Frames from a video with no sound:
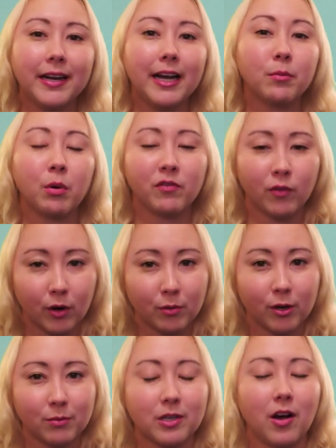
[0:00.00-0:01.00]
and preferred
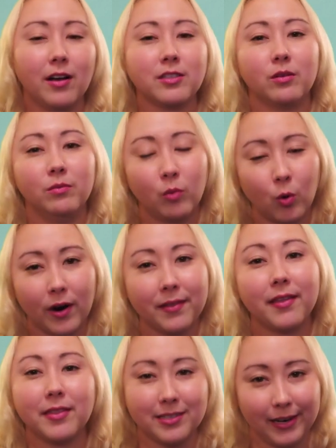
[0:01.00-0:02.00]
rooms cost more
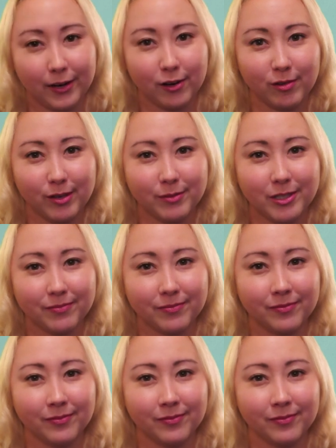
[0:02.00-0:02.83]
than the standard rooms.